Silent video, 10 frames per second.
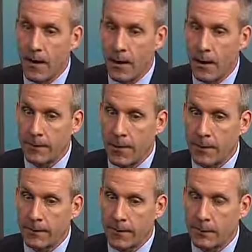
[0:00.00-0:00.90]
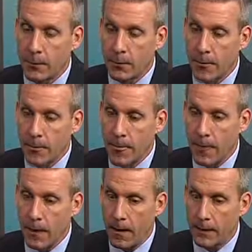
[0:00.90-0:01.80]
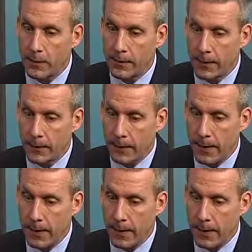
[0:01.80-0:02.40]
It's also, we talked